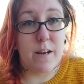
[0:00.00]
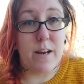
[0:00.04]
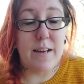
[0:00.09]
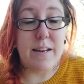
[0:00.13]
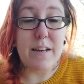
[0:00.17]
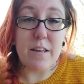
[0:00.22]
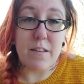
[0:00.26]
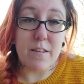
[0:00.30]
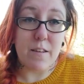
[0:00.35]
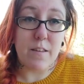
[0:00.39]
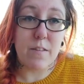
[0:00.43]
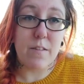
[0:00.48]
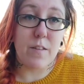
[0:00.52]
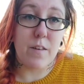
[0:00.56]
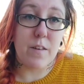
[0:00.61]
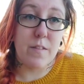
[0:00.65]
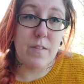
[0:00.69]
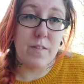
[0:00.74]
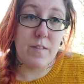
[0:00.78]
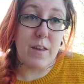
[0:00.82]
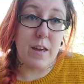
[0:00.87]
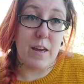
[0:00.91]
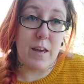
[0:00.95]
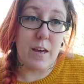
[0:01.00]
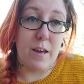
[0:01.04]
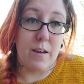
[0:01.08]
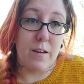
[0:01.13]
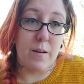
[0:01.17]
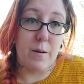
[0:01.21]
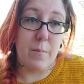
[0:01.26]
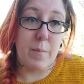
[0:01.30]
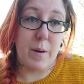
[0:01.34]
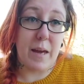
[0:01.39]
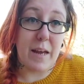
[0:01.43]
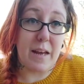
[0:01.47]
Anything that the
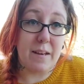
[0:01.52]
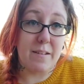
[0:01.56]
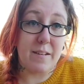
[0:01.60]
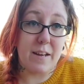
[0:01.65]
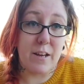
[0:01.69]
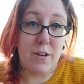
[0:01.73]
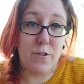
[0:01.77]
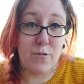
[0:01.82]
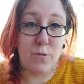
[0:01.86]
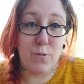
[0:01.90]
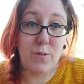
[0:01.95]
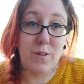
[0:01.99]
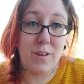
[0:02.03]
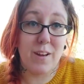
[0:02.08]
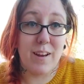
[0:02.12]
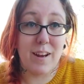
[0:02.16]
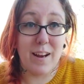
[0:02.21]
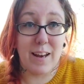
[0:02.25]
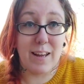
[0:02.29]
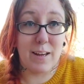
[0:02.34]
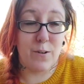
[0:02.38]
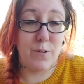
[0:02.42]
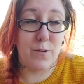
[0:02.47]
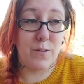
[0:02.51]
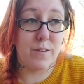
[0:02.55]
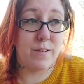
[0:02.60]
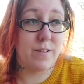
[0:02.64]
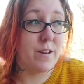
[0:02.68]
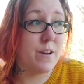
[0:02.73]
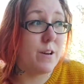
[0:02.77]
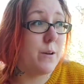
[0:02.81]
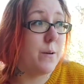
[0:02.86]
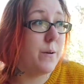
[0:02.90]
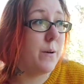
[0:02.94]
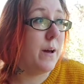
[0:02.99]
pea tendrils can cling
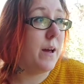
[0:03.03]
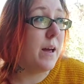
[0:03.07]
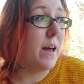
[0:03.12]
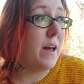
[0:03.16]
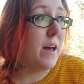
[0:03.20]
onto